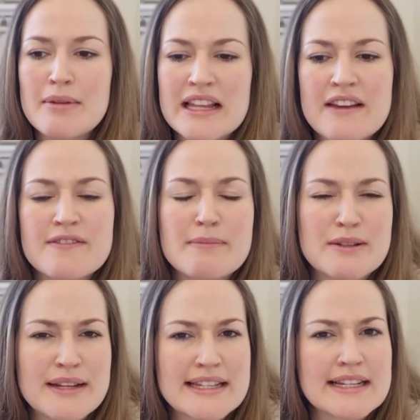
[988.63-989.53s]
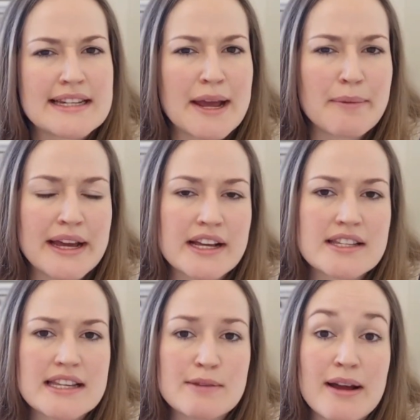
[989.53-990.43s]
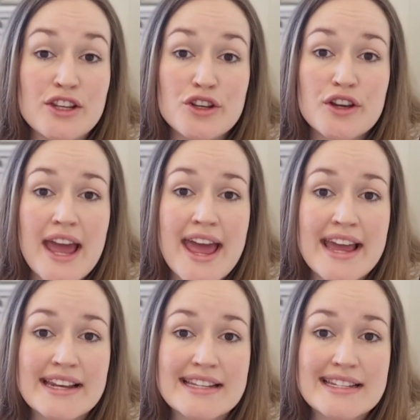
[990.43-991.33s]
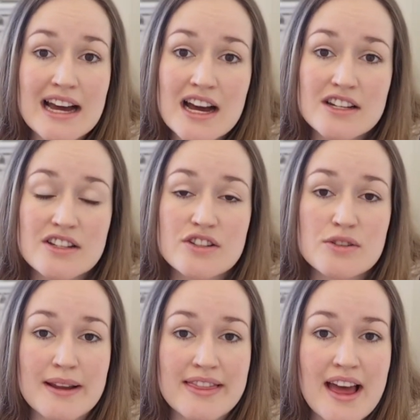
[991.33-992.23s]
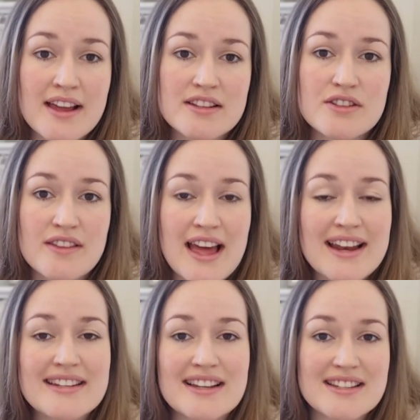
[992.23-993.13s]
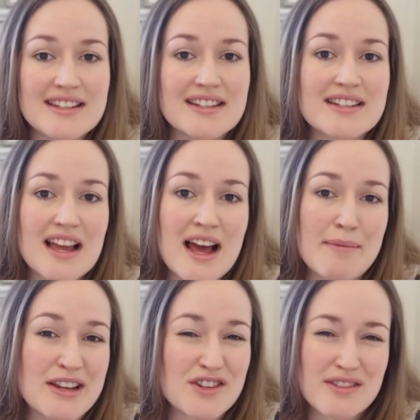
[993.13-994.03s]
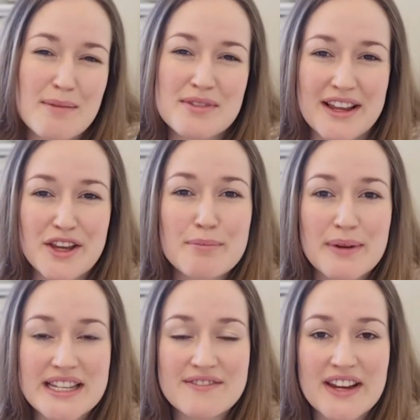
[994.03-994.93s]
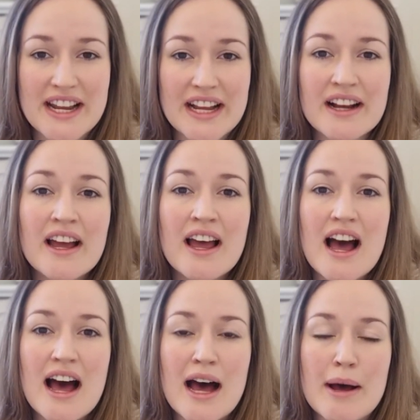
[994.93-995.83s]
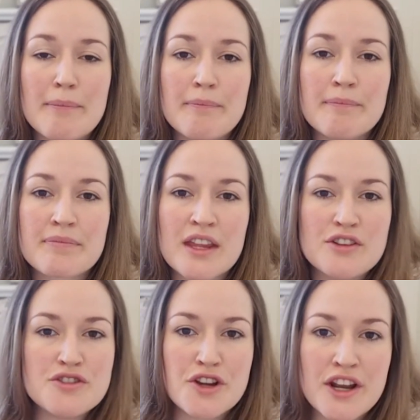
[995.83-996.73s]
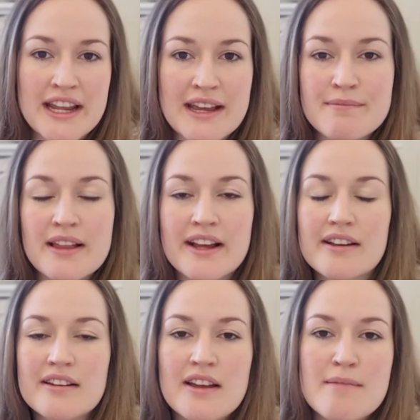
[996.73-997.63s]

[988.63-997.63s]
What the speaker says: I believe between 6 and 8 weeks is when you can start doing that, so that it doesn't interrupt like your breastfeeding journey, and like